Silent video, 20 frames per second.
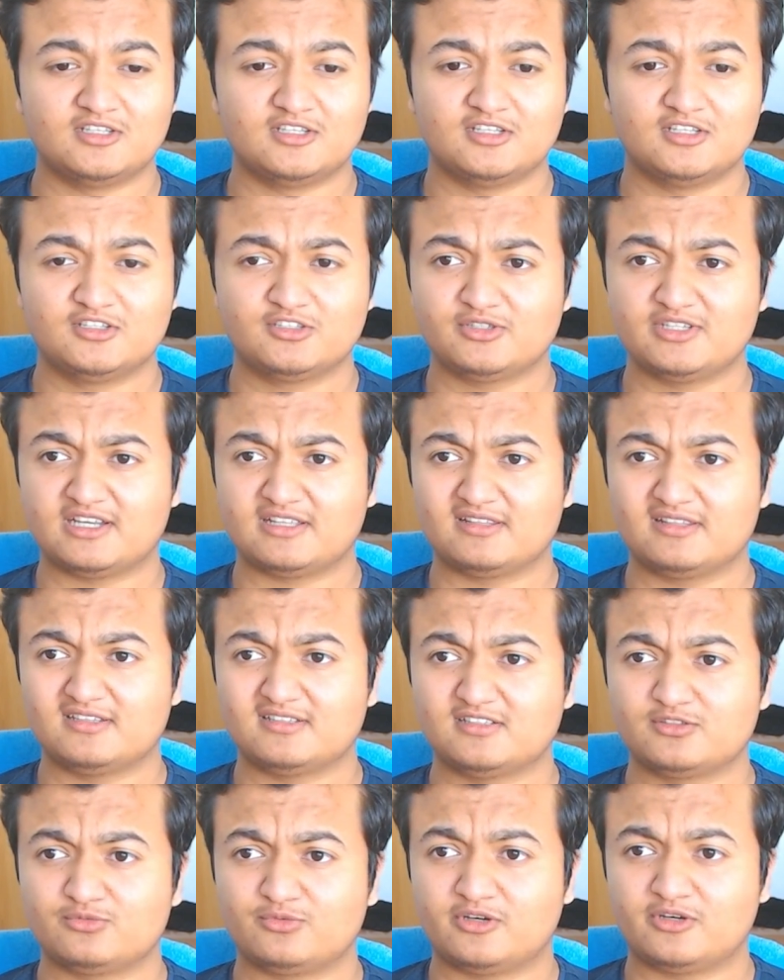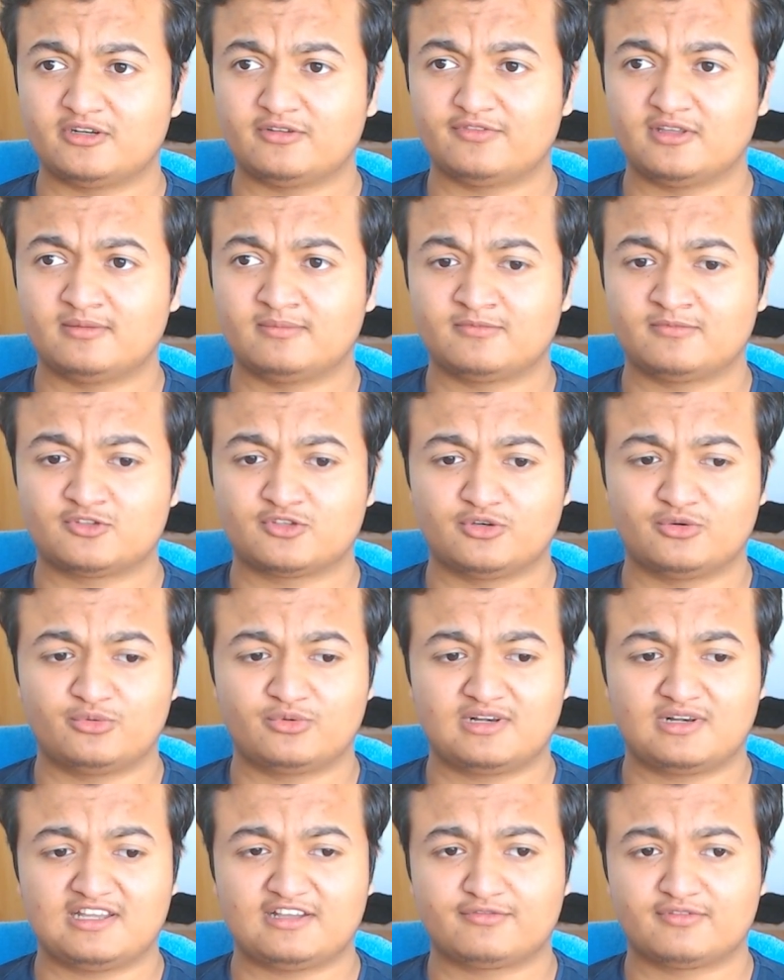So yeah, this is one of them. So
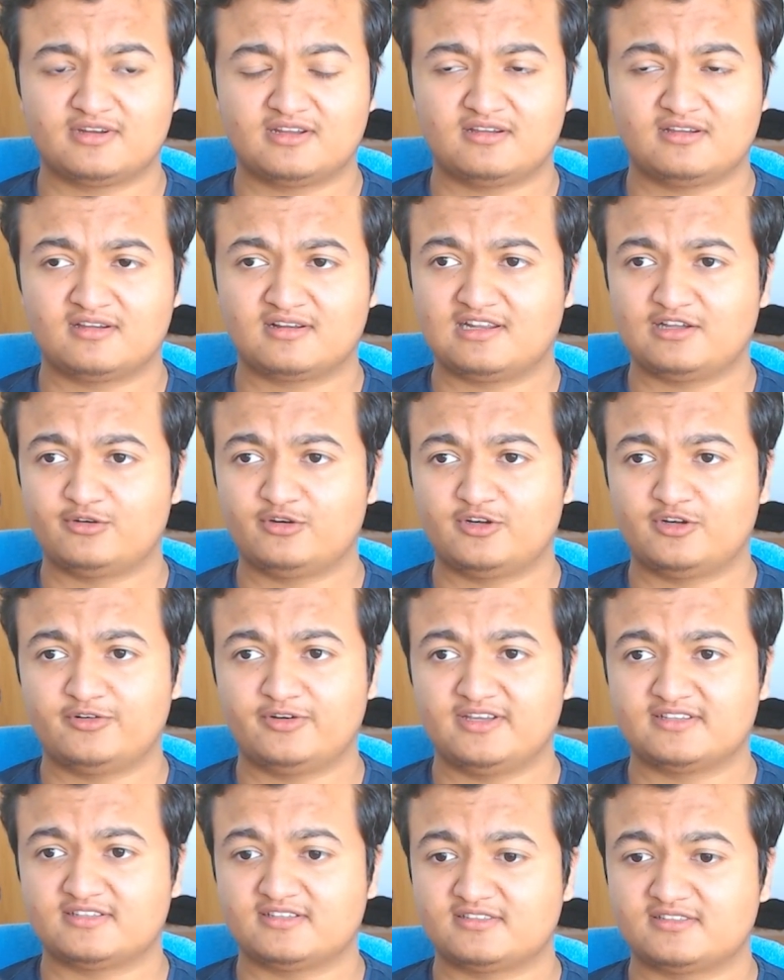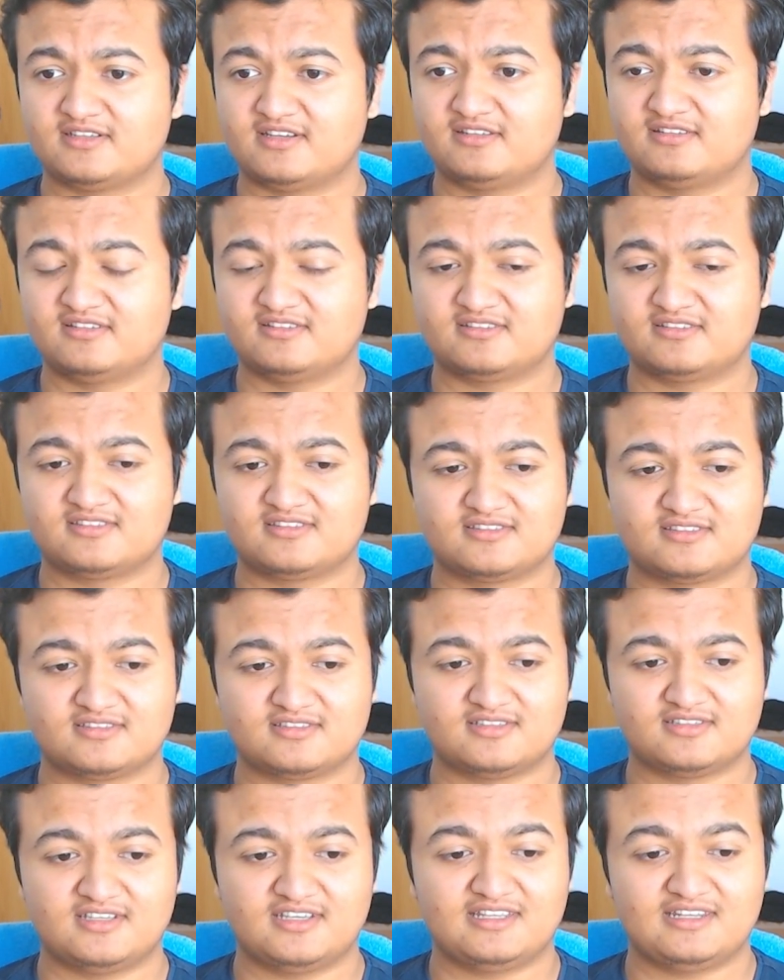Cloudinary, as I said,
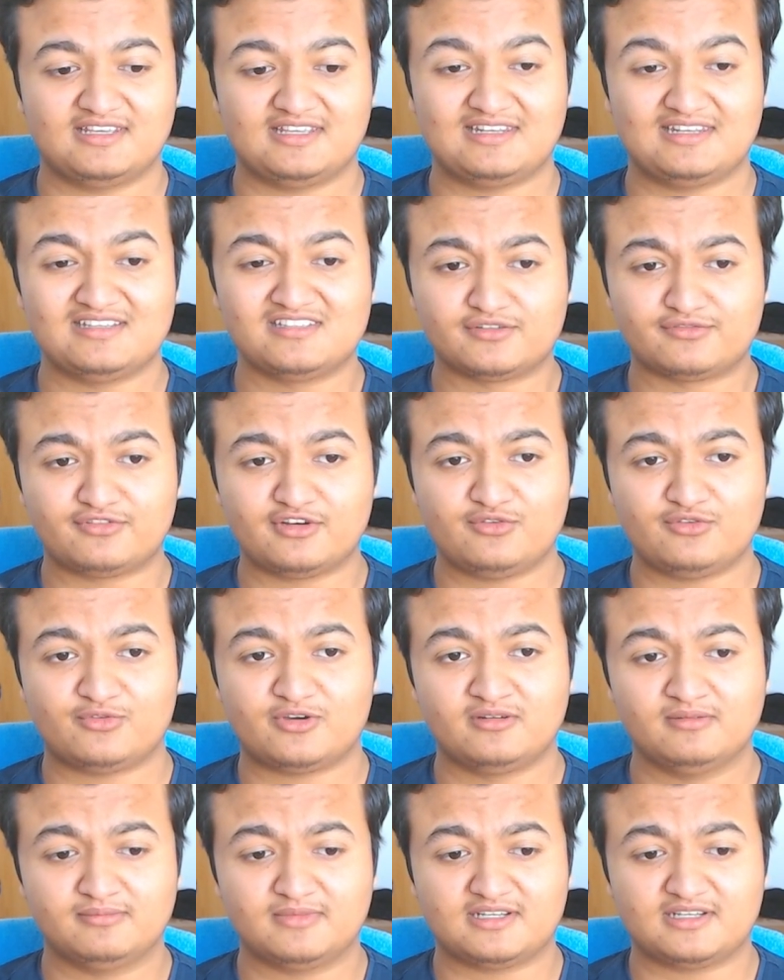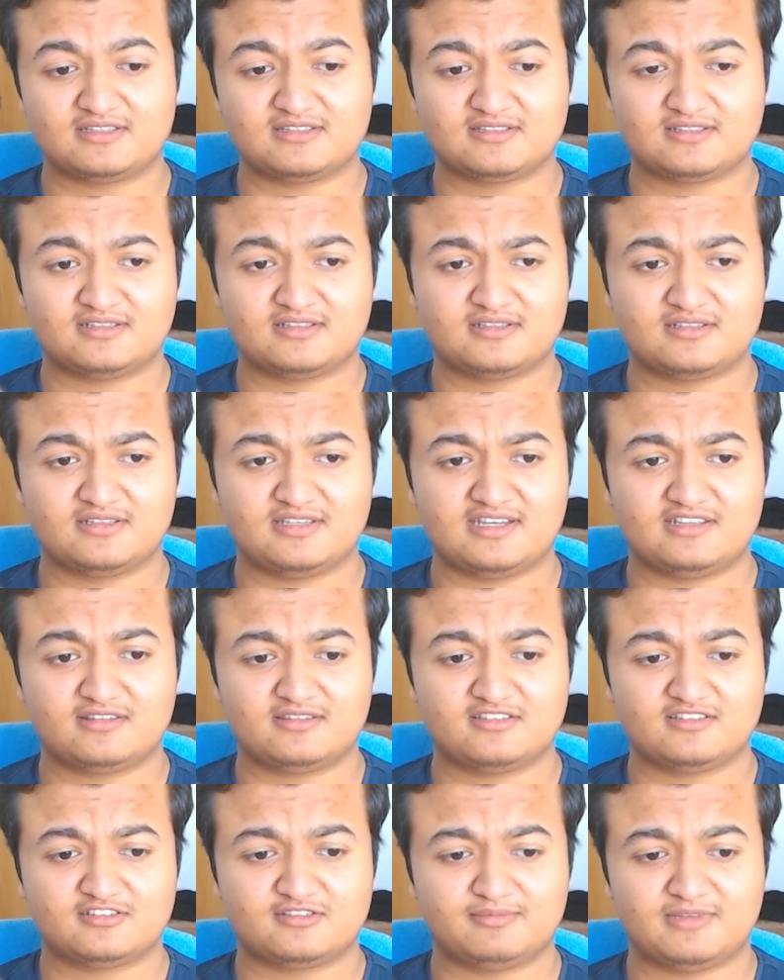it is a free one, but yeah,
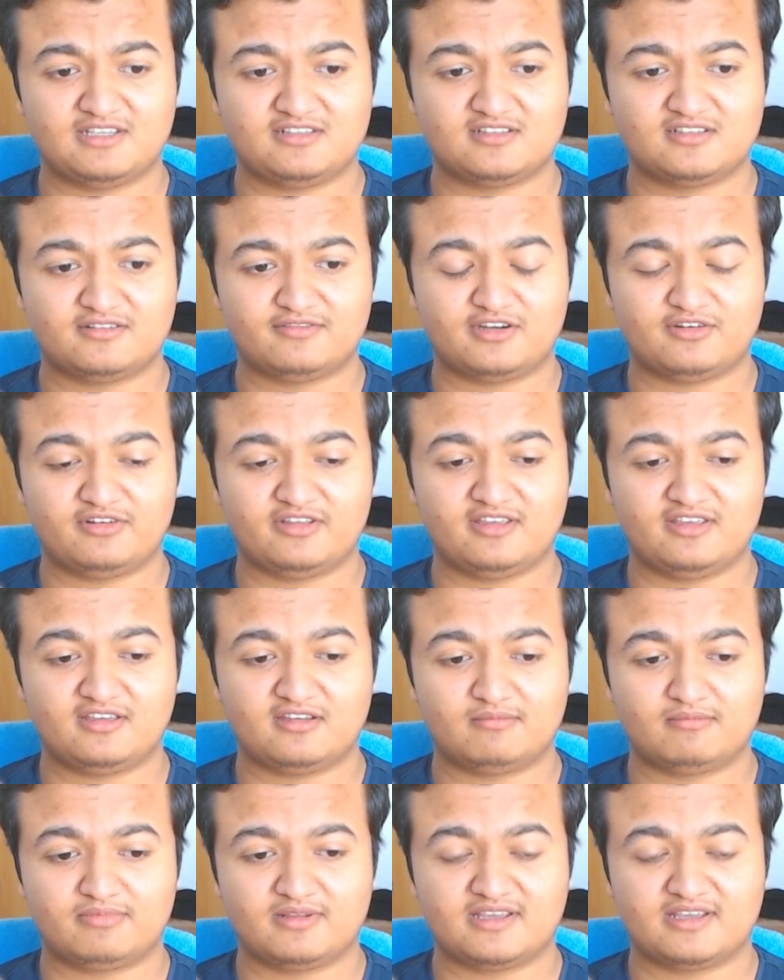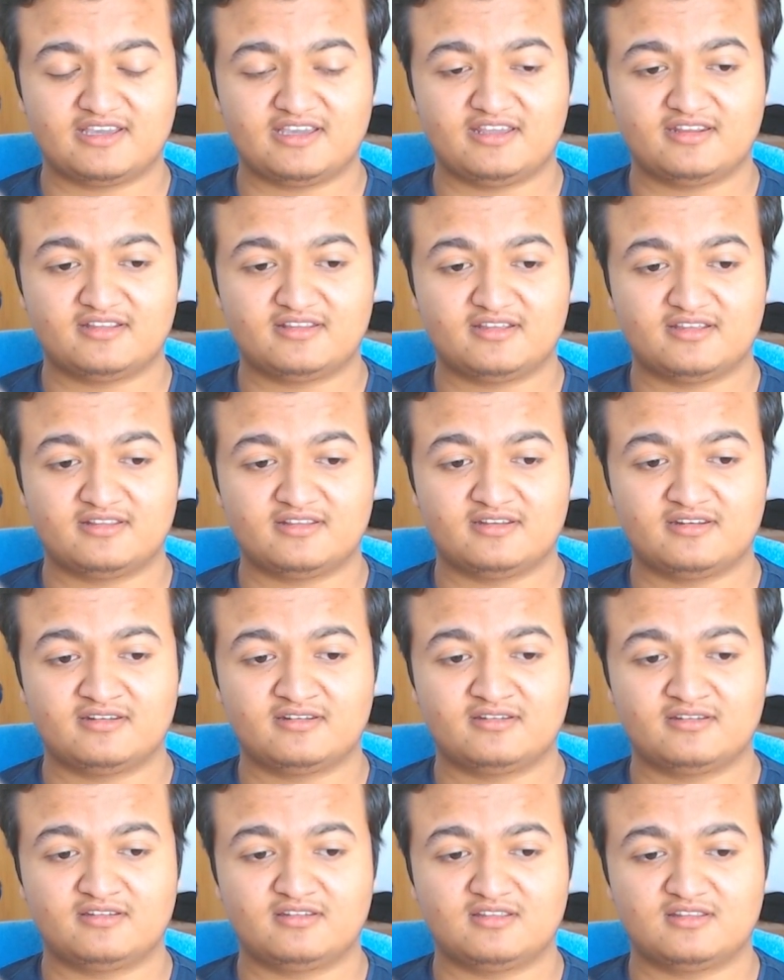it just makes it very complicated, and
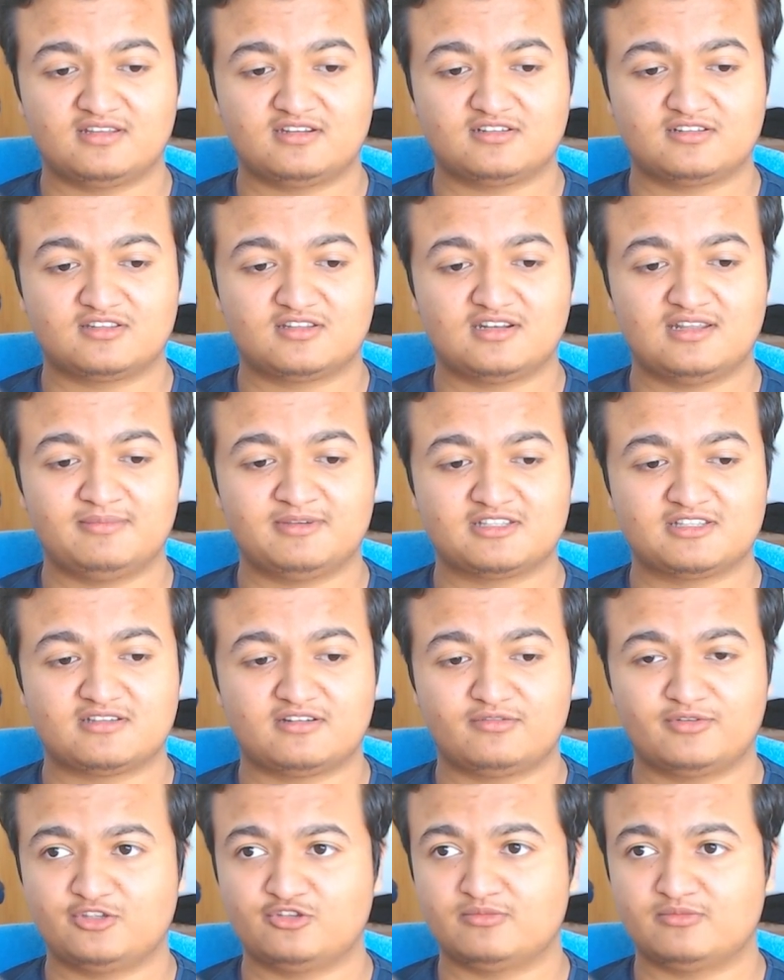then the limits are way too